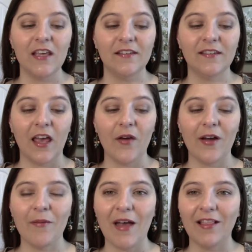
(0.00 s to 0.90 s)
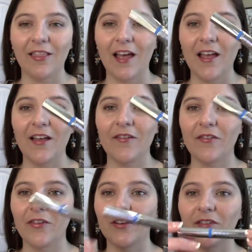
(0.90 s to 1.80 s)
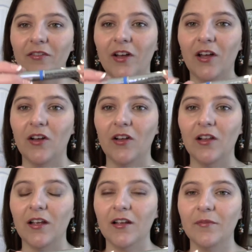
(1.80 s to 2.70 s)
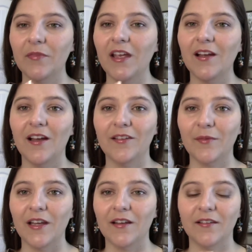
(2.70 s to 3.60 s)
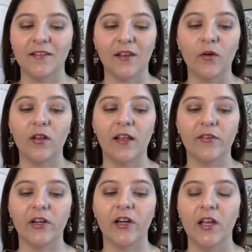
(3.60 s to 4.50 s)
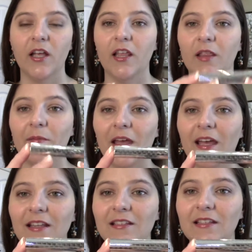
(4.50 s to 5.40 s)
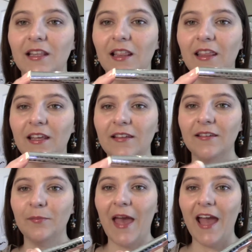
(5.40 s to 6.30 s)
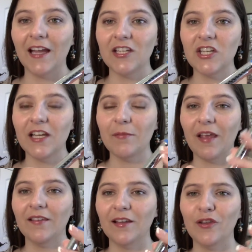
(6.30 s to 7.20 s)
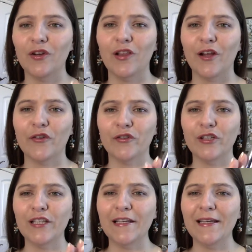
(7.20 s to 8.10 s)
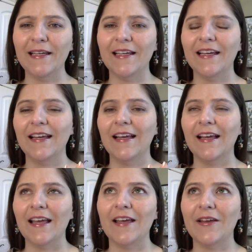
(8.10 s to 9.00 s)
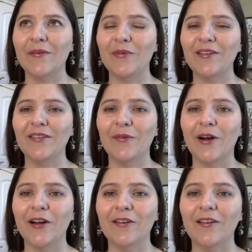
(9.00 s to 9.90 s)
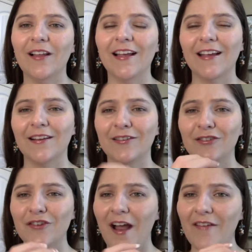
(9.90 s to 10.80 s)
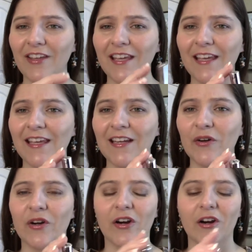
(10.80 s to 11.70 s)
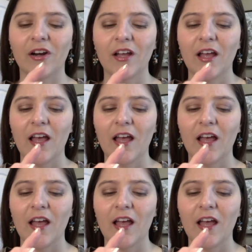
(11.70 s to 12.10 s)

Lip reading: So I love, first of all, IT Cosmetics is so clever, but this packaging makes it look like really, what's the word, like extravagant, or